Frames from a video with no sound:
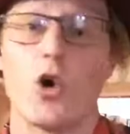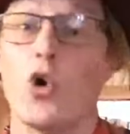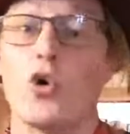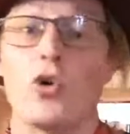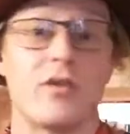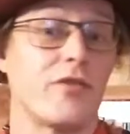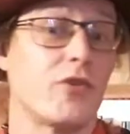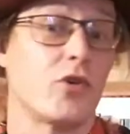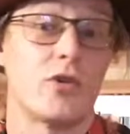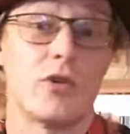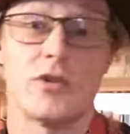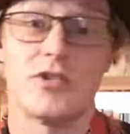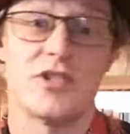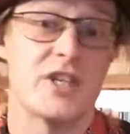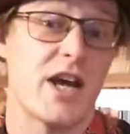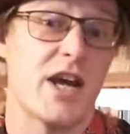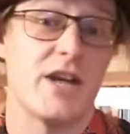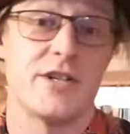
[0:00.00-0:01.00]
all of your loose
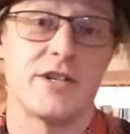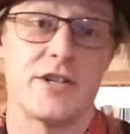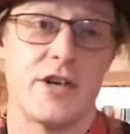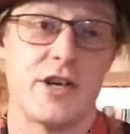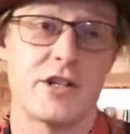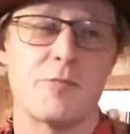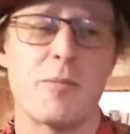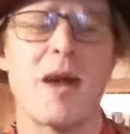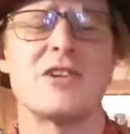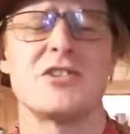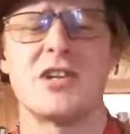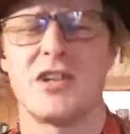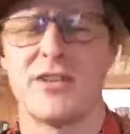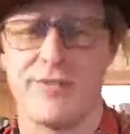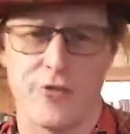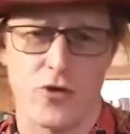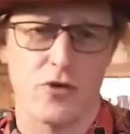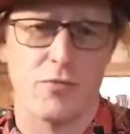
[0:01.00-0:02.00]
change to especially
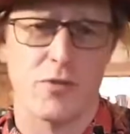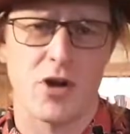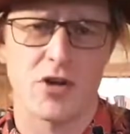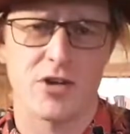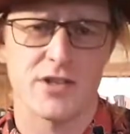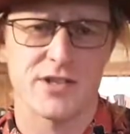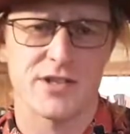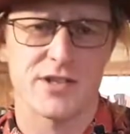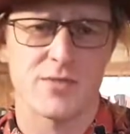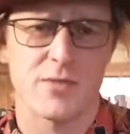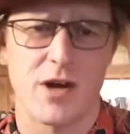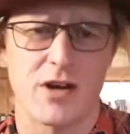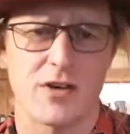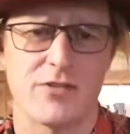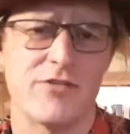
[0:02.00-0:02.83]
food markets as well,